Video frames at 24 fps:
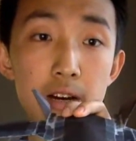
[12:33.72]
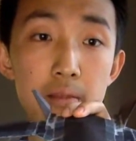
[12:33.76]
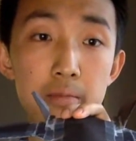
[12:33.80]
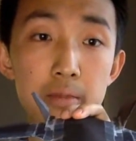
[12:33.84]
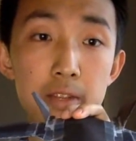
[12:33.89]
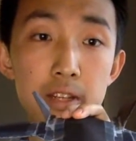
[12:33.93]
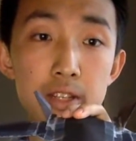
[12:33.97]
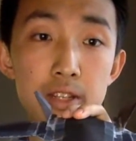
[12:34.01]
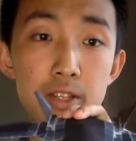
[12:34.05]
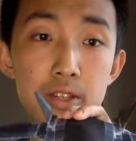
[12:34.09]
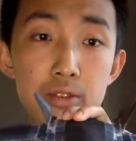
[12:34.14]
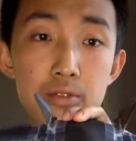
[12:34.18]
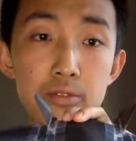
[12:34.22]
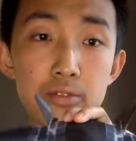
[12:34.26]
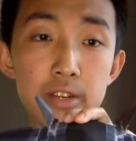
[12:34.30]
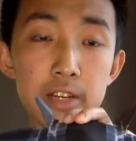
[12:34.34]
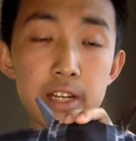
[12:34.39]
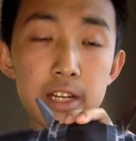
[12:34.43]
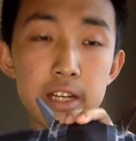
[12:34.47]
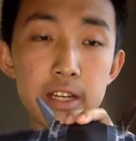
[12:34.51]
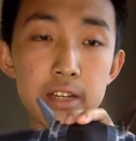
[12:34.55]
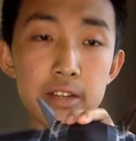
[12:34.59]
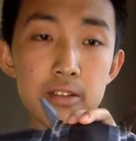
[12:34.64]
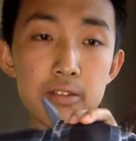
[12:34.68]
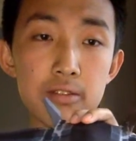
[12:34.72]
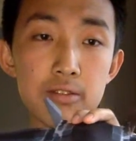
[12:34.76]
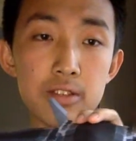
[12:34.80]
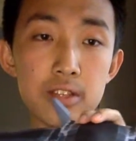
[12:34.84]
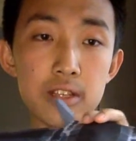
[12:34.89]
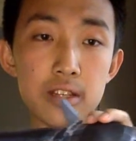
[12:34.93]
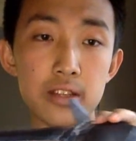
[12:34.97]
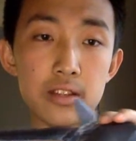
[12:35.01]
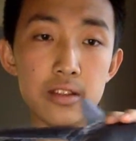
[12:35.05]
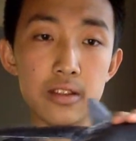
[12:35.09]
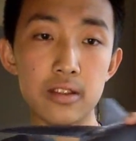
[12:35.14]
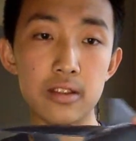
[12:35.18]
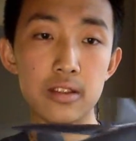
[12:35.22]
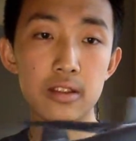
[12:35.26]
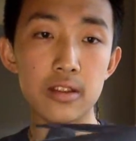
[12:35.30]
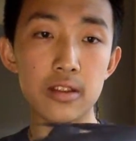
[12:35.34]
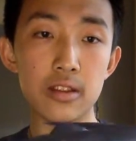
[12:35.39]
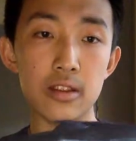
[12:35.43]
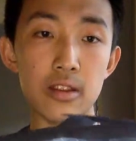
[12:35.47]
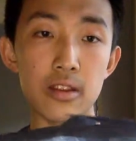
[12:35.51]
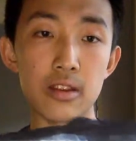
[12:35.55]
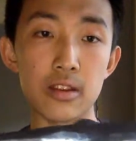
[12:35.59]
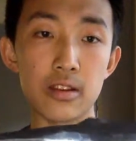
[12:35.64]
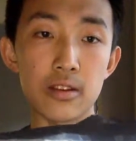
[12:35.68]
This is creating using
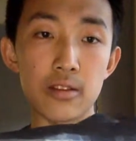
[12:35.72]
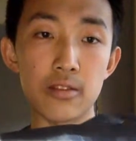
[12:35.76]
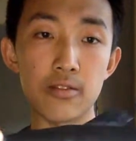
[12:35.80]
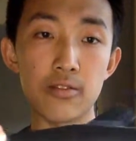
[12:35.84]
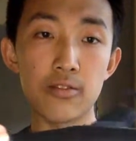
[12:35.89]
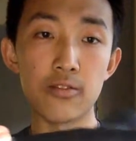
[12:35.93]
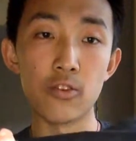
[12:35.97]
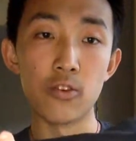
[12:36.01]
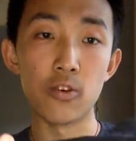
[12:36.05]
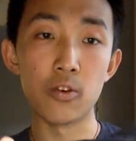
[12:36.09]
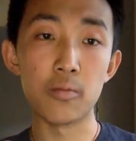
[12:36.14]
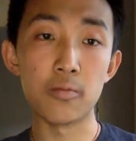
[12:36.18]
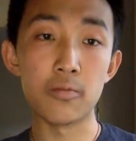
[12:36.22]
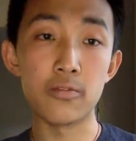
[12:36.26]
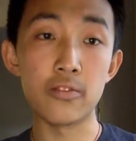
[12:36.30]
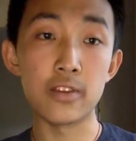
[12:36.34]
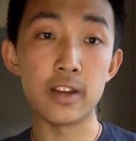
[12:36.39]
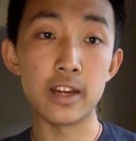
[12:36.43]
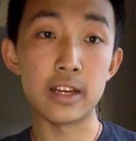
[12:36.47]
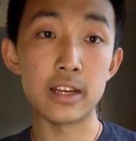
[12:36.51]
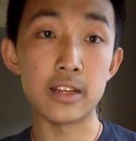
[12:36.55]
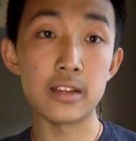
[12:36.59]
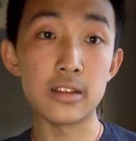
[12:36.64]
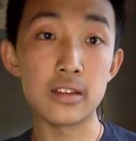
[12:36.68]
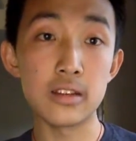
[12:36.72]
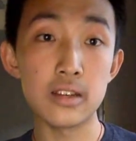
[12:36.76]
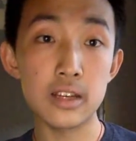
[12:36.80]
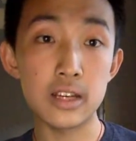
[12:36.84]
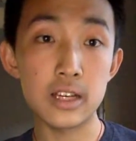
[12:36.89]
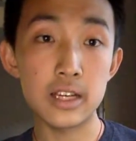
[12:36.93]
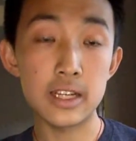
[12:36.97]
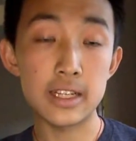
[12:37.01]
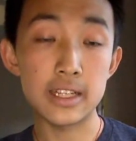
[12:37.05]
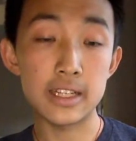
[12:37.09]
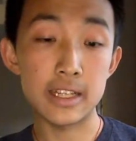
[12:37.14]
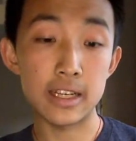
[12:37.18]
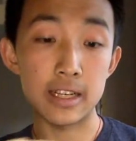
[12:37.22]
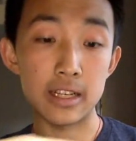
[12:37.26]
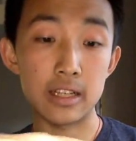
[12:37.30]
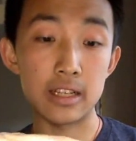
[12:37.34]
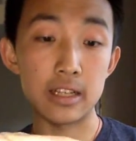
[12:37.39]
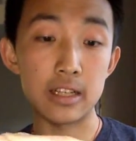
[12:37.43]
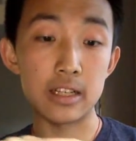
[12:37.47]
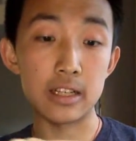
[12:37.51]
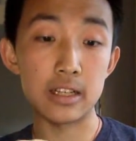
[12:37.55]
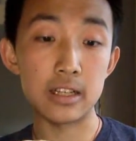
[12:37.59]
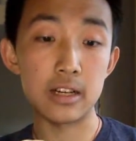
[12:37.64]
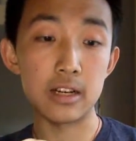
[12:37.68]
the form-fitting
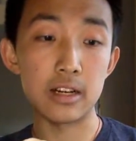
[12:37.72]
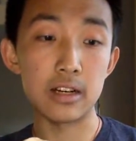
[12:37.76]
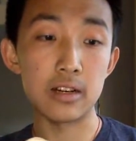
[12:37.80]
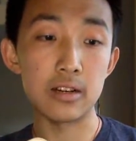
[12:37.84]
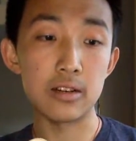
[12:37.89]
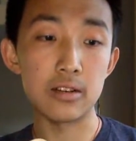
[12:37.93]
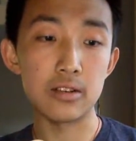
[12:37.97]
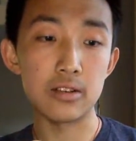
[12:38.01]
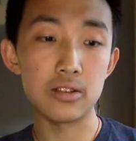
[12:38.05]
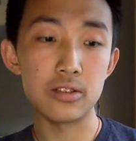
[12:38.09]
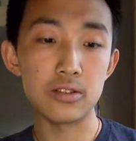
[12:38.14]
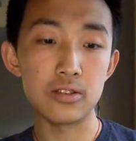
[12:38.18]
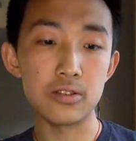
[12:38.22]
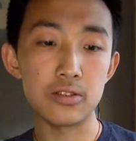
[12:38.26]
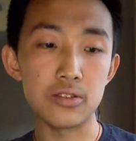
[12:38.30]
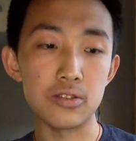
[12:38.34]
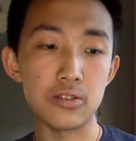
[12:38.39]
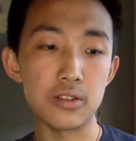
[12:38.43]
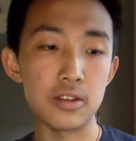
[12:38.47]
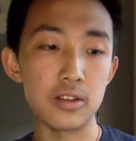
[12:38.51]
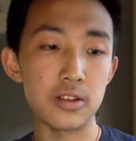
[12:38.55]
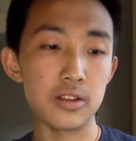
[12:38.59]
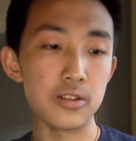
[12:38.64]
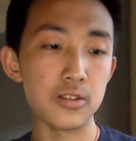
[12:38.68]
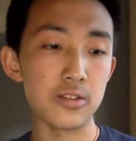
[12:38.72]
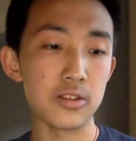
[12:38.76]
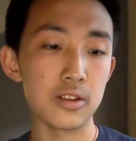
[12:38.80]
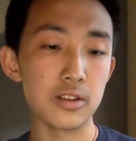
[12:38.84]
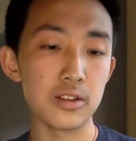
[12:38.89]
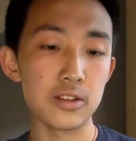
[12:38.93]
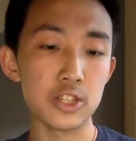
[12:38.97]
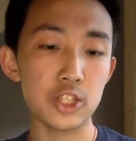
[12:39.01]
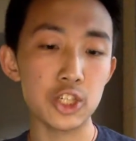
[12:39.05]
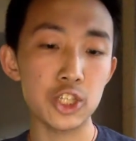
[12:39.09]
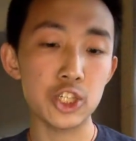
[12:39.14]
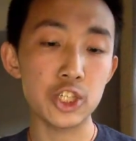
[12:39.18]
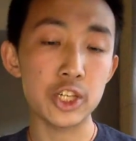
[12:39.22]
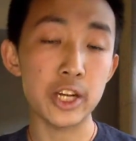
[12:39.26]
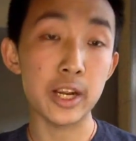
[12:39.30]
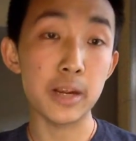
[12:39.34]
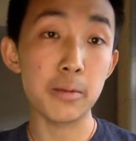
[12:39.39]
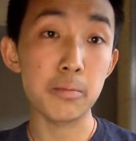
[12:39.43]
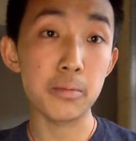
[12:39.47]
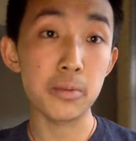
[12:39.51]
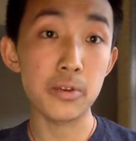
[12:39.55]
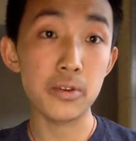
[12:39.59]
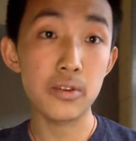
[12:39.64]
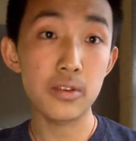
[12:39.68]
technique, so you can
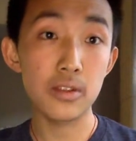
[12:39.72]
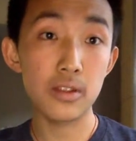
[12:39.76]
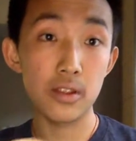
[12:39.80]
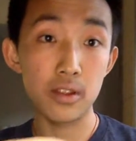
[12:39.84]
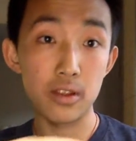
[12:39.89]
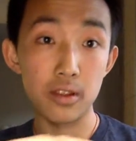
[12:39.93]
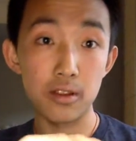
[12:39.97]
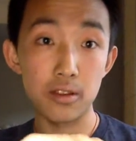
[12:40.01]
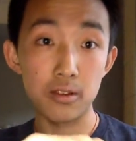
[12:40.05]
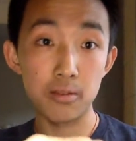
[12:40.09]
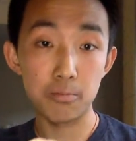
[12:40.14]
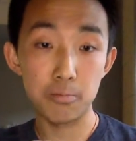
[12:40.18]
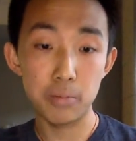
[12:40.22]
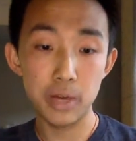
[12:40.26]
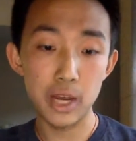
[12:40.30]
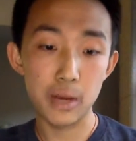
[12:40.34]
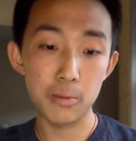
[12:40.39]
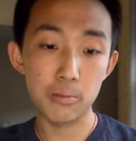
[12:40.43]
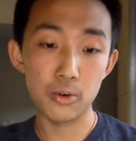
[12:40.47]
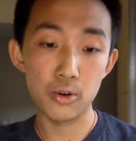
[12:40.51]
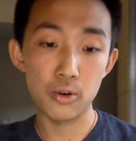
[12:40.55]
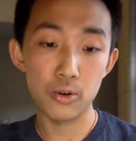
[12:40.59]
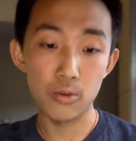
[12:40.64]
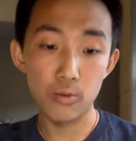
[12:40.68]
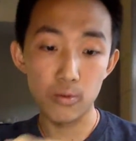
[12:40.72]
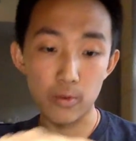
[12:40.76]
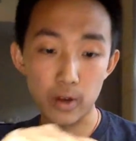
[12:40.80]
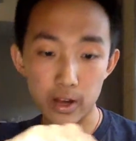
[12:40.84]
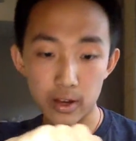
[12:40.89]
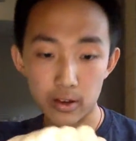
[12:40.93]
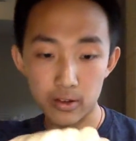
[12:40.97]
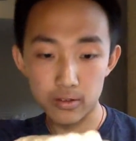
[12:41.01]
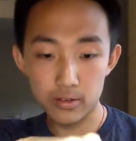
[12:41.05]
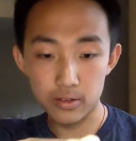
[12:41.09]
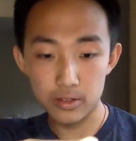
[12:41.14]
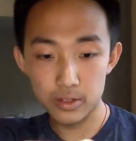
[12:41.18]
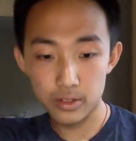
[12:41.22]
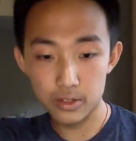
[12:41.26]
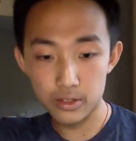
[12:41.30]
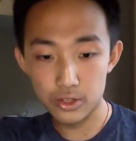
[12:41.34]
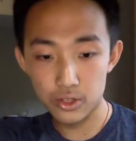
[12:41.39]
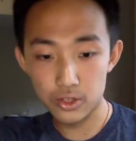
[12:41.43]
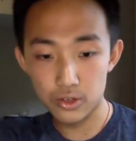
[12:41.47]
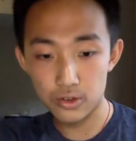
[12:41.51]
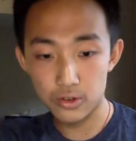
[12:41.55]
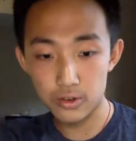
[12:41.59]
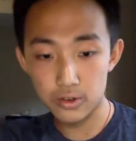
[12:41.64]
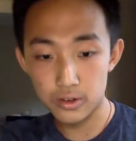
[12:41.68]
shape the paper around
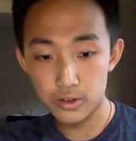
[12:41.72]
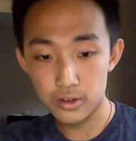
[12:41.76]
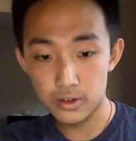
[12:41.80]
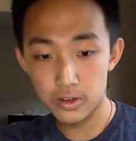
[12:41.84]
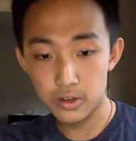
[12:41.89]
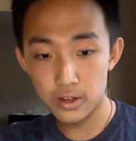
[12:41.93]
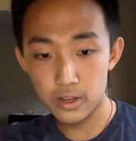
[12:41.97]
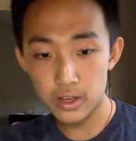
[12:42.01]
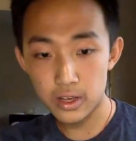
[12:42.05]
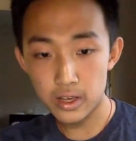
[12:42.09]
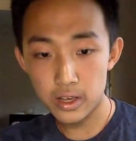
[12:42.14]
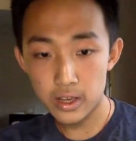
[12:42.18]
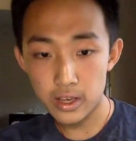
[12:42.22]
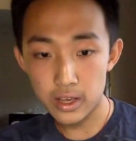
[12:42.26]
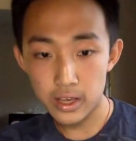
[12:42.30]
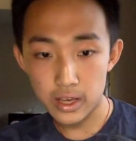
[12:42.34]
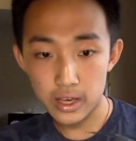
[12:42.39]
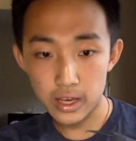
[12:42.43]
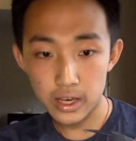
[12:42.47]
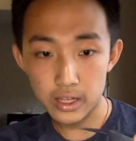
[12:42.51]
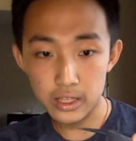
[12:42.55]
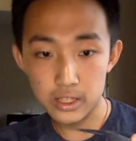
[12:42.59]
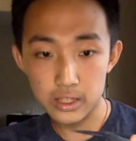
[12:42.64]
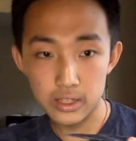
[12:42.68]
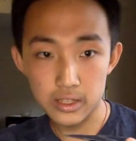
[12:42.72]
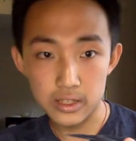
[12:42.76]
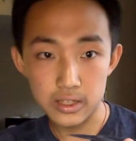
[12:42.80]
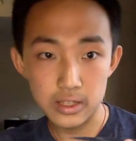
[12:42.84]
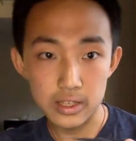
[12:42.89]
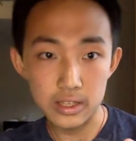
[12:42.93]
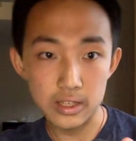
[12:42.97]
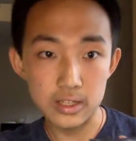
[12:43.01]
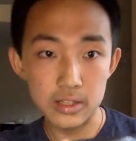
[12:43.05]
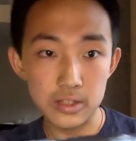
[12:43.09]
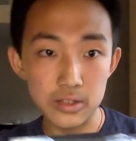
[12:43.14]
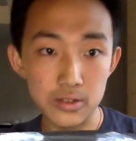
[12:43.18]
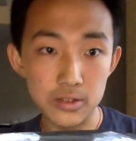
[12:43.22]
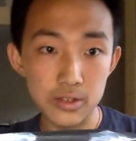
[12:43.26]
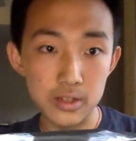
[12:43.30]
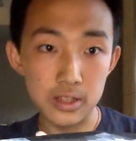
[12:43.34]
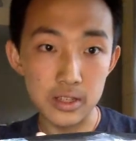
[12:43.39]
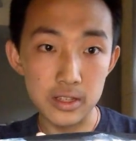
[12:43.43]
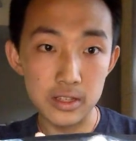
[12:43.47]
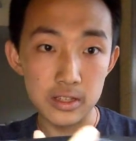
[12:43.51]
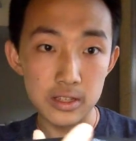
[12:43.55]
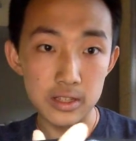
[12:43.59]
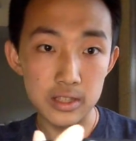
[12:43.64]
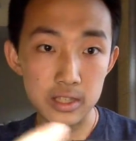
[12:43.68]
certain edges, and so you
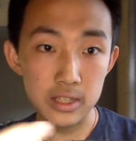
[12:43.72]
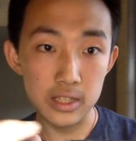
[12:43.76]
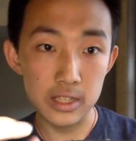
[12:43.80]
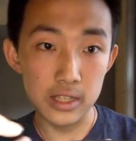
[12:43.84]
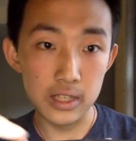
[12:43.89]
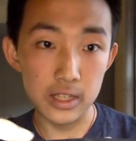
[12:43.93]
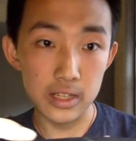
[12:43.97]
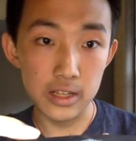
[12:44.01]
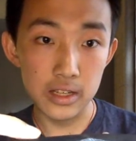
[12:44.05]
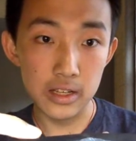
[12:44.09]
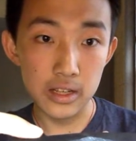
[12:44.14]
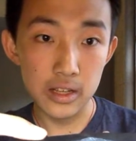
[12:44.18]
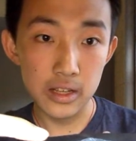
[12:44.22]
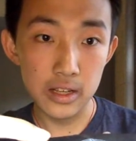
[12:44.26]
can see